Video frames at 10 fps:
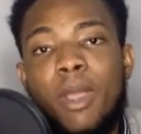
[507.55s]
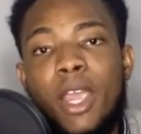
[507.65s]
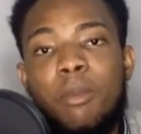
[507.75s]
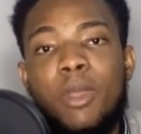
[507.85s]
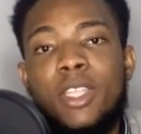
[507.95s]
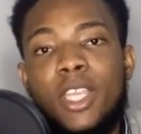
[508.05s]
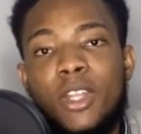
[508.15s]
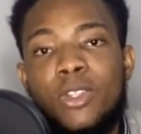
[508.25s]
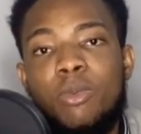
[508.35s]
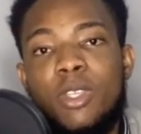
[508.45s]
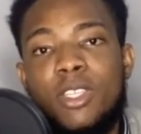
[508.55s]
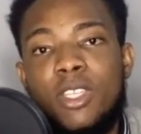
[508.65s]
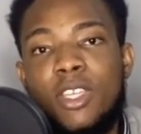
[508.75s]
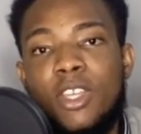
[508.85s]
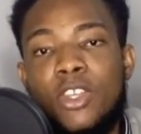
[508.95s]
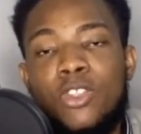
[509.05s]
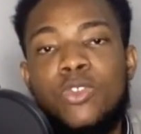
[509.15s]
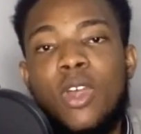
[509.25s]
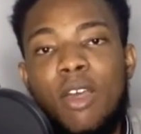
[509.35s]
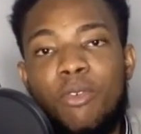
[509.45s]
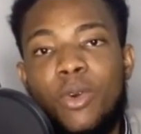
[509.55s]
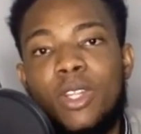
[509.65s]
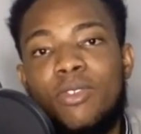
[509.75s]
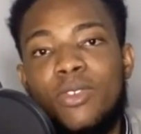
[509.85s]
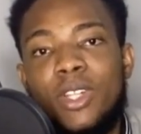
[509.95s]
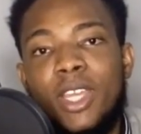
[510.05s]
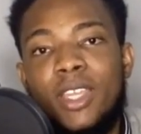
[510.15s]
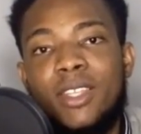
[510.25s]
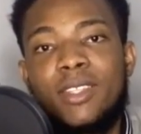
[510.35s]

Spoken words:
I remain Ndubisi. Do have a wonderful day.